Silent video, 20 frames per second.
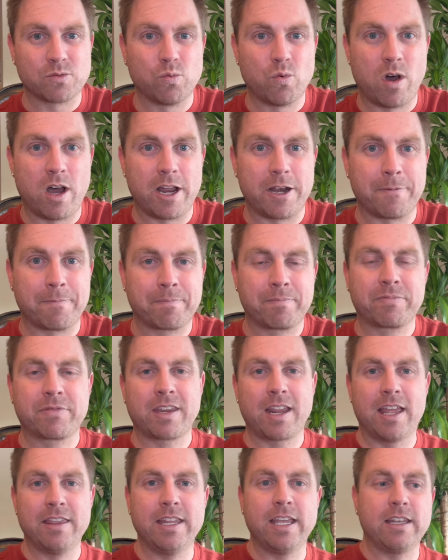one.
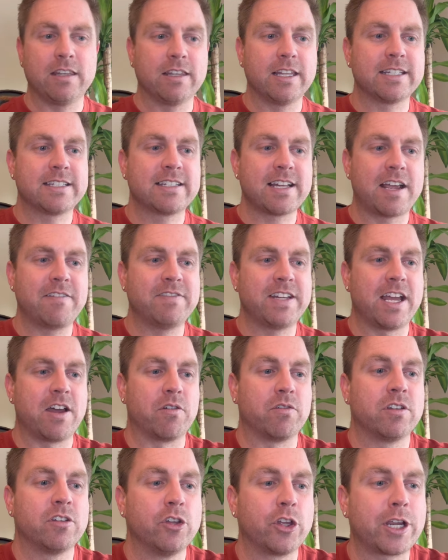And then let's dive
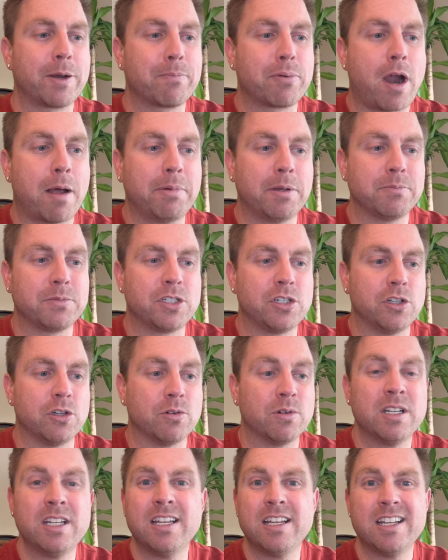down. Look at problem two.
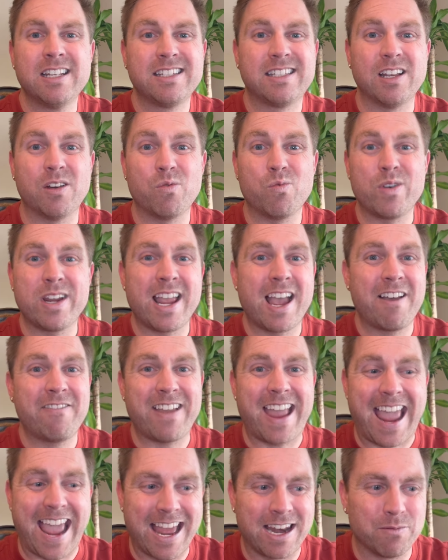Is that we
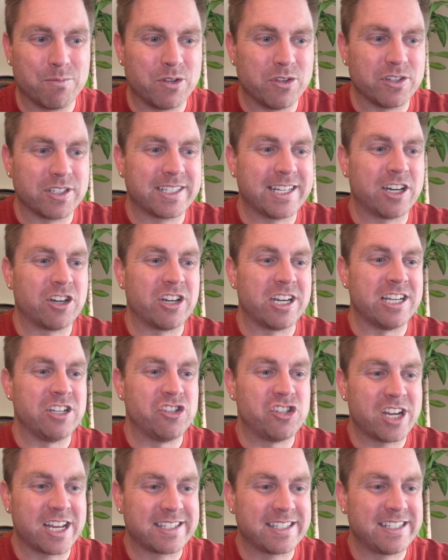have animals that are
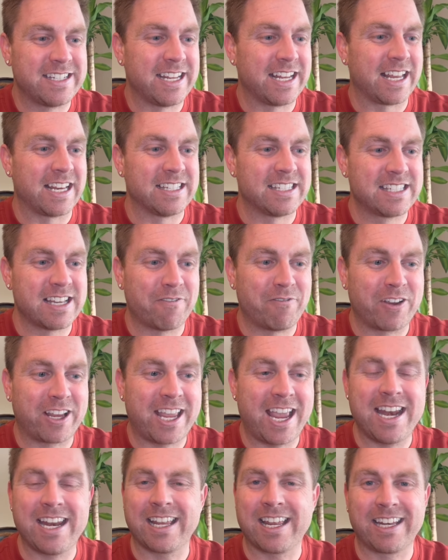ingesting and
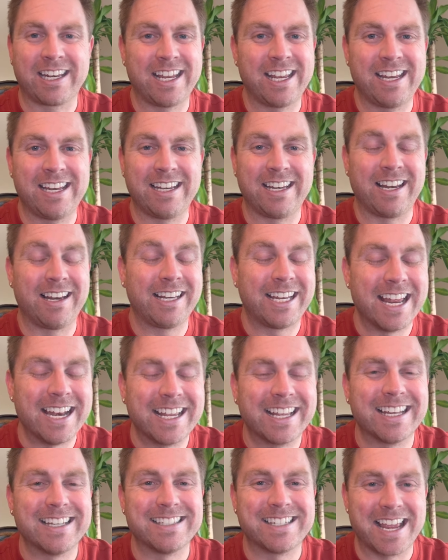suffocating and
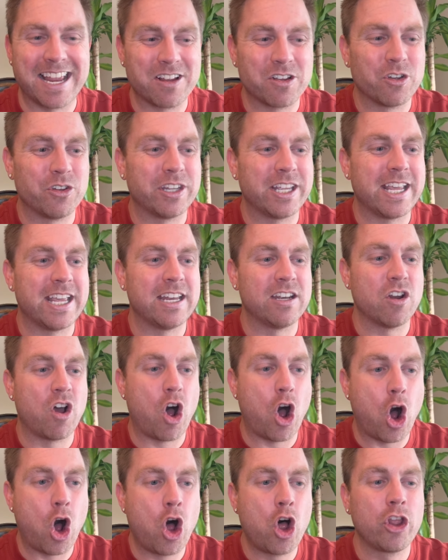getting entangled in
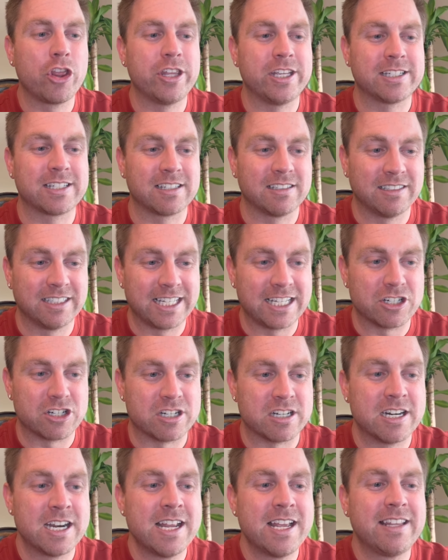all this
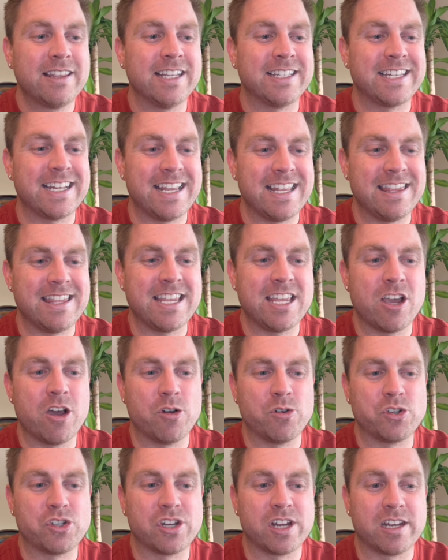litter that's in the
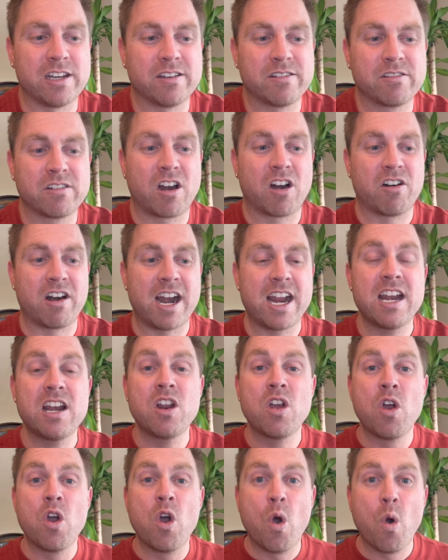ocean. All right.
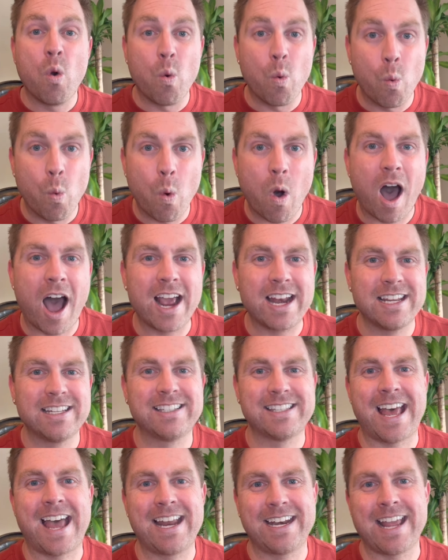Why
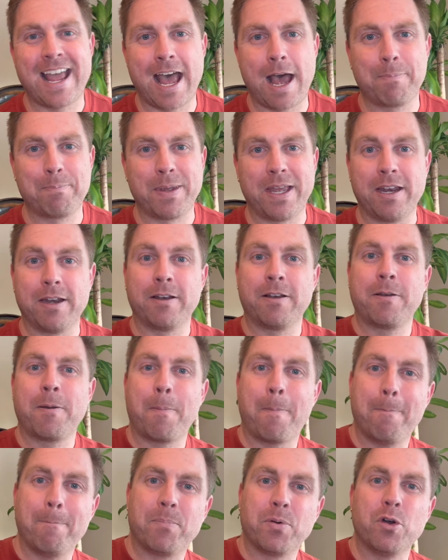does that happen?
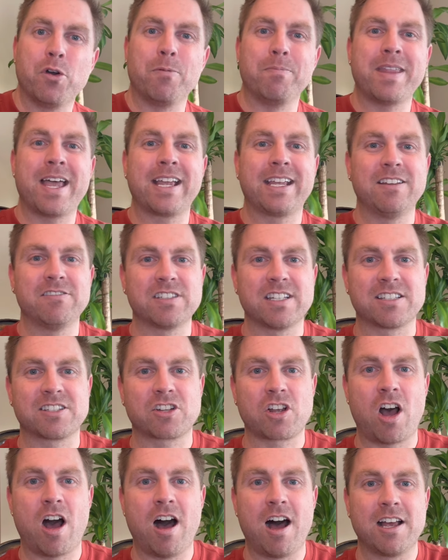Boom. That gives us
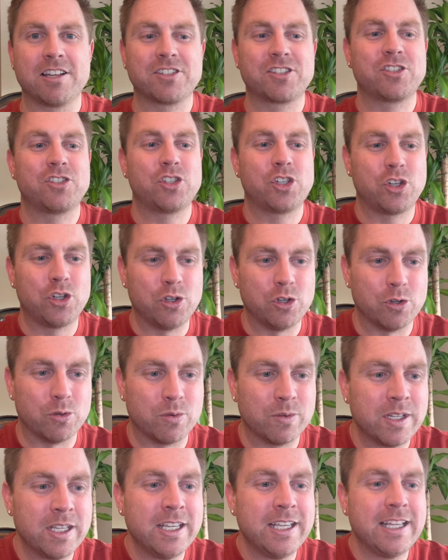cause two,
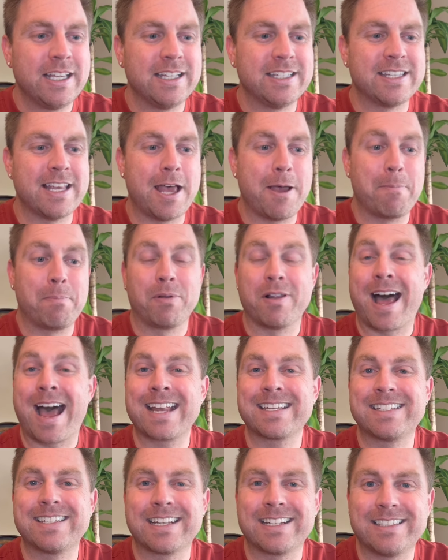is that
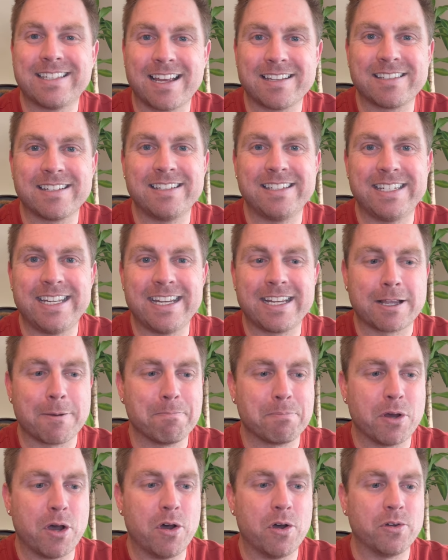plastic doesn't
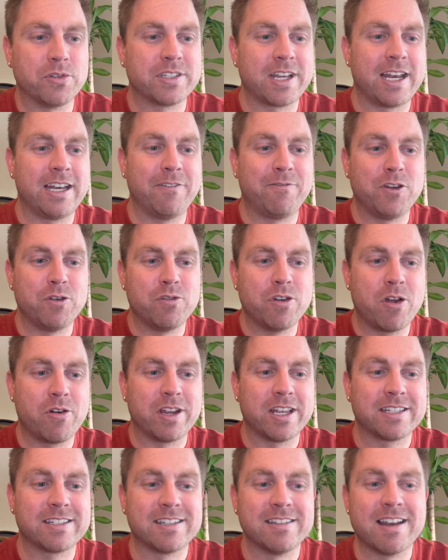decompose. And if you
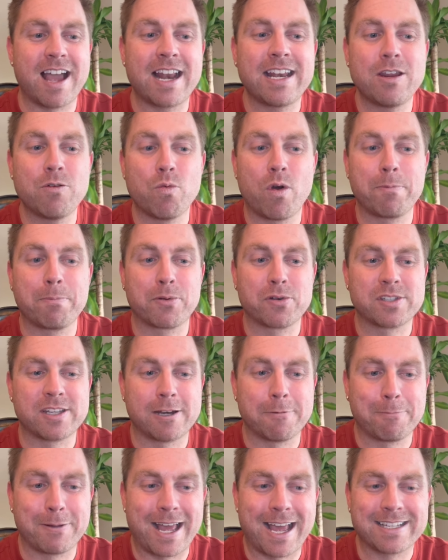notice,
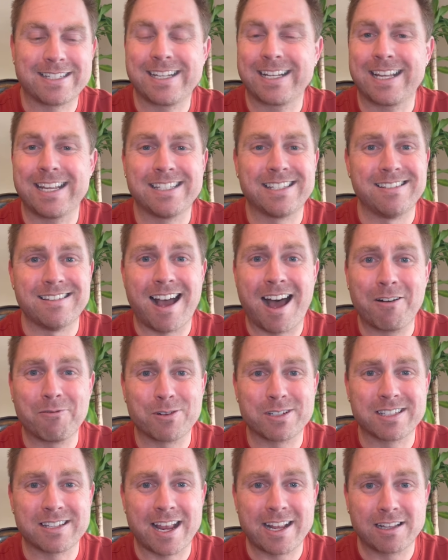91% of plastic is not
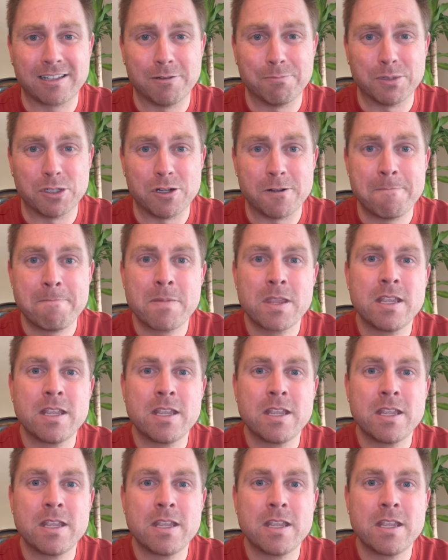recyclable.